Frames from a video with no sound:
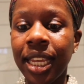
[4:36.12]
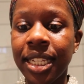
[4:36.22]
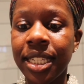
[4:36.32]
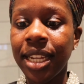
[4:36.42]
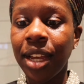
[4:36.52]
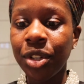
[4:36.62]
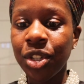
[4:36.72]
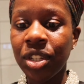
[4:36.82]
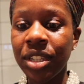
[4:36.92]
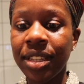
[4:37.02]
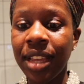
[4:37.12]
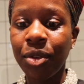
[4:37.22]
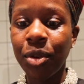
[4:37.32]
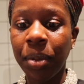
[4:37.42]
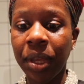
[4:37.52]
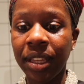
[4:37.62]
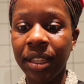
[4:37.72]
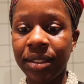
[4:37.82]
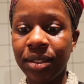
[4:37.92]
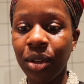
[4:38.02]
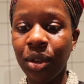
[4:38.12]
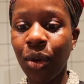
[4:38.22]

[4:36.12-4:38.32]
it nourishes and repairs